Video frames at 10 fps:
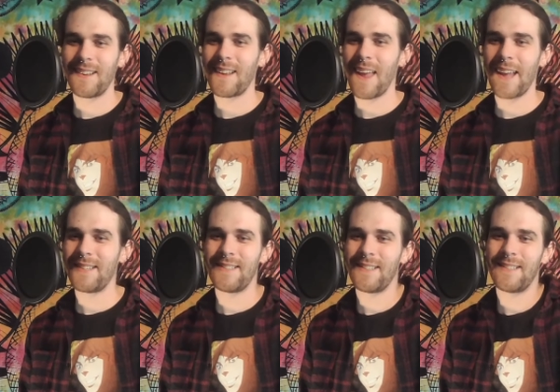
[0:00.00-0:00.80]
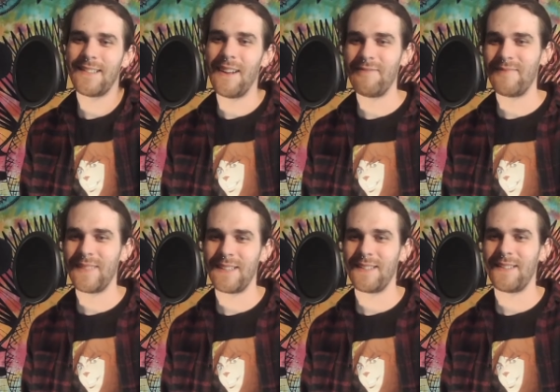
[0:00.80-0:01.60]
It's just dumb.
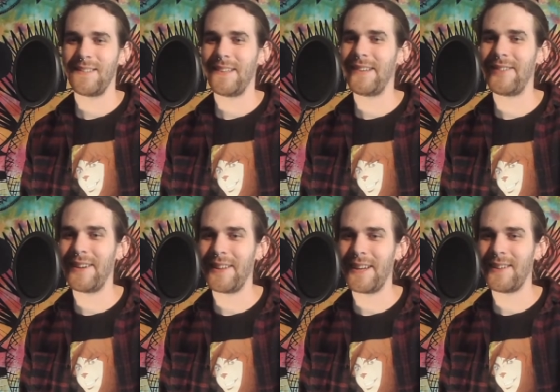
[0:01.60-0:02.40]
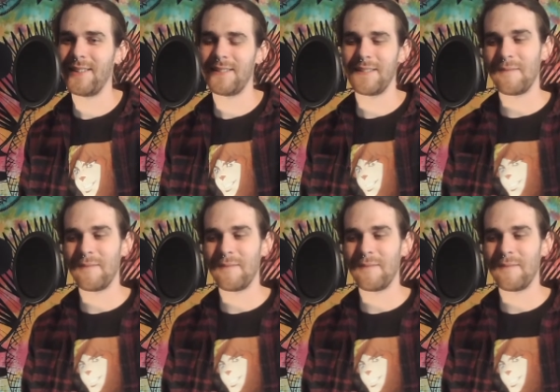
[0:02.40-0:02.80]
It really is.